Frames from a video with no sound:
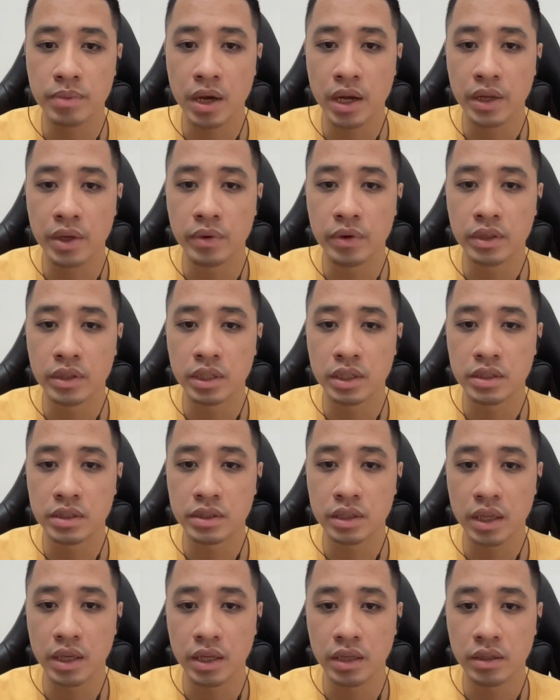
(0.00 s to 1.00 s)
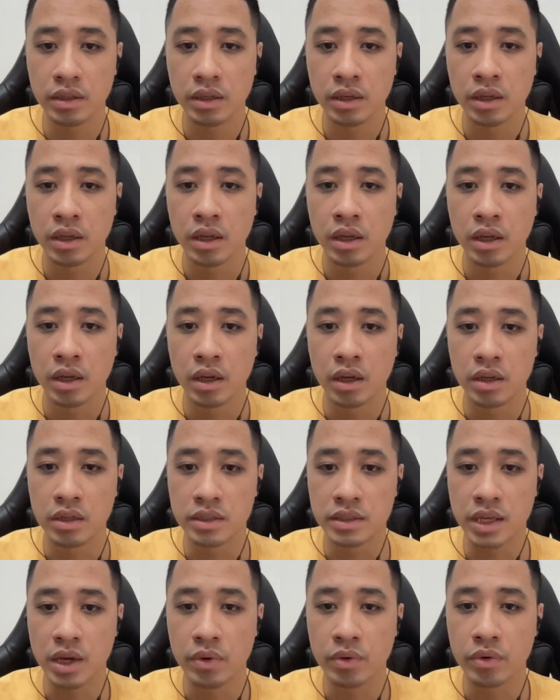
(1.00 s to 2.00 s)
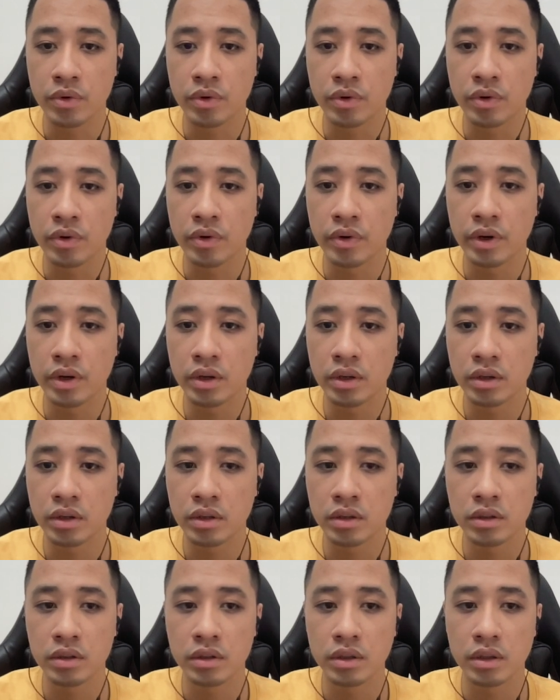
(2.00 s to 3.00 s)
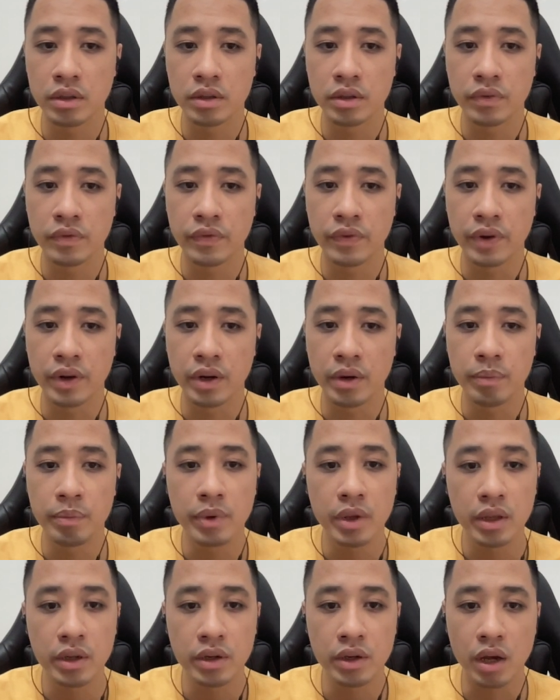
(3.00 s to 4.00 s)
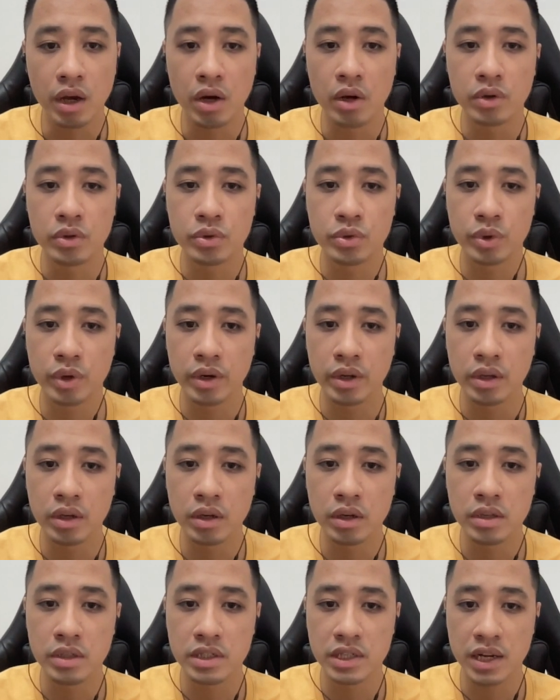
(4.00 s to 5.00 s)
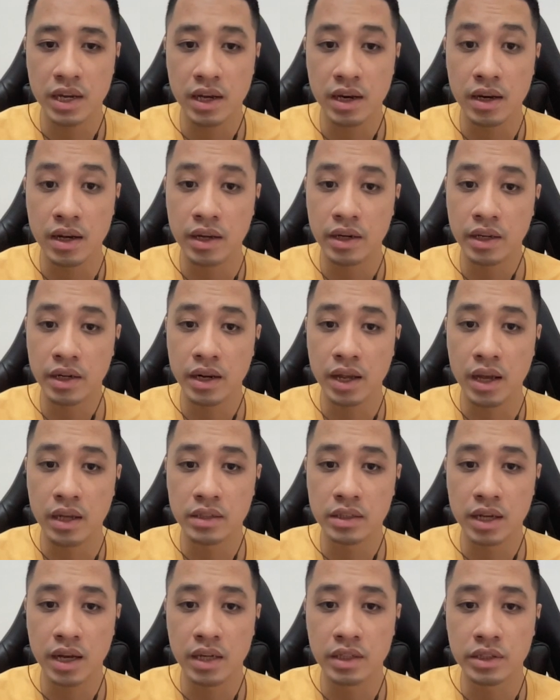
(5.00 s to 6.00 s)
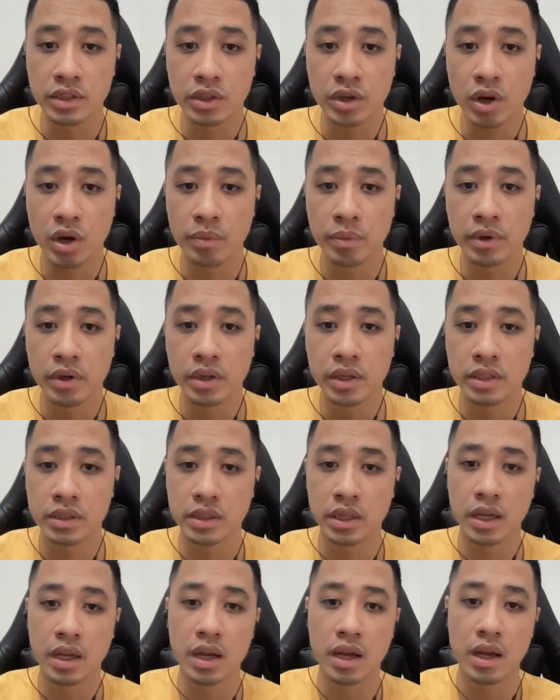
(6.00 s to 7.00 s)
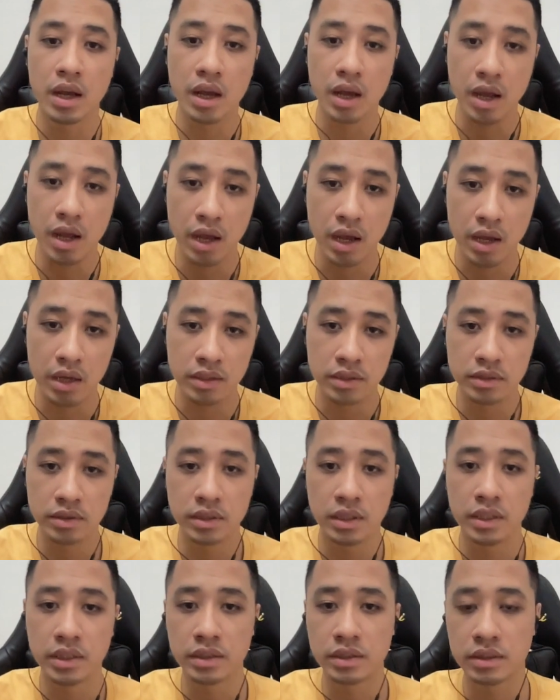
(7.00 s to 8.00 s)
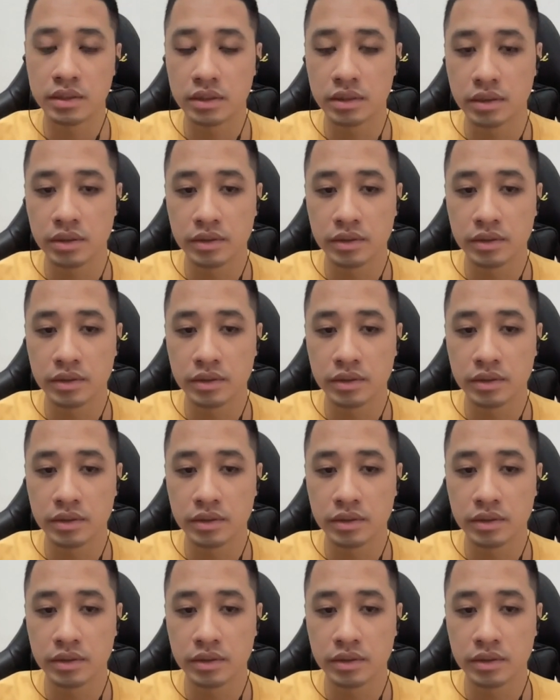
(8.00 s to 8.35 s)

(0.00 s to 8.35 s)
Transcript: by United States, South Korea, the Philippines, Australia, Thailand, and other anti-communist allies.